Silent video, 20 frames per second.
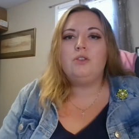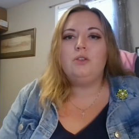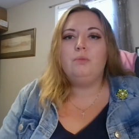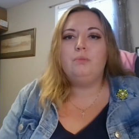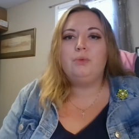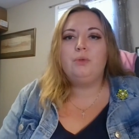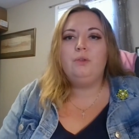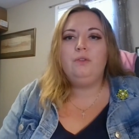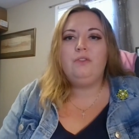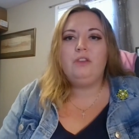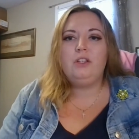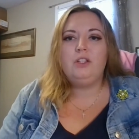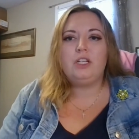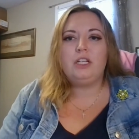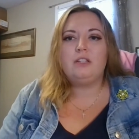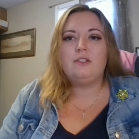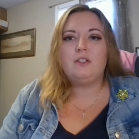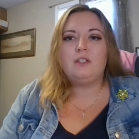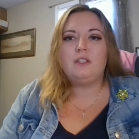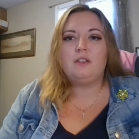to improve the
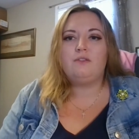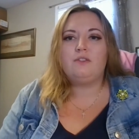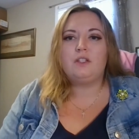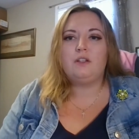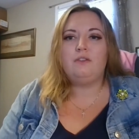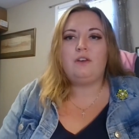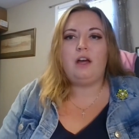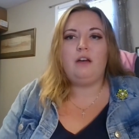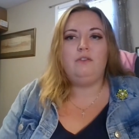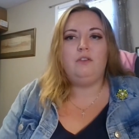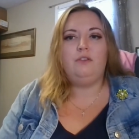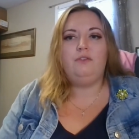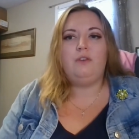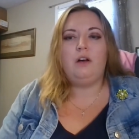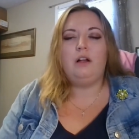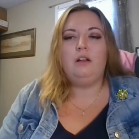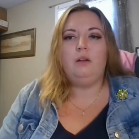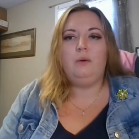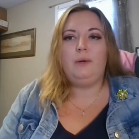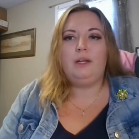chances of survival
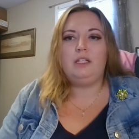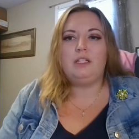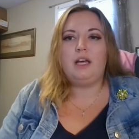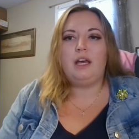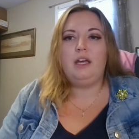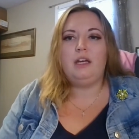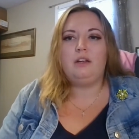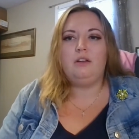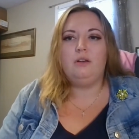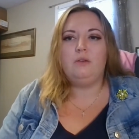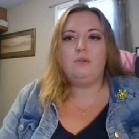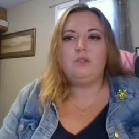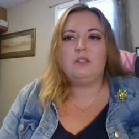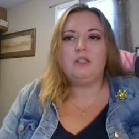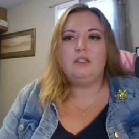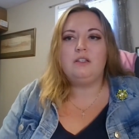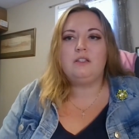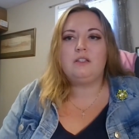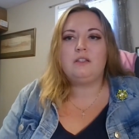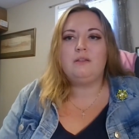following
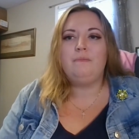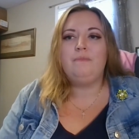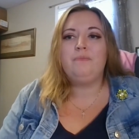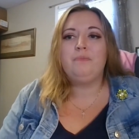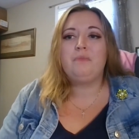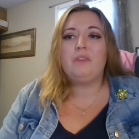diagnosis.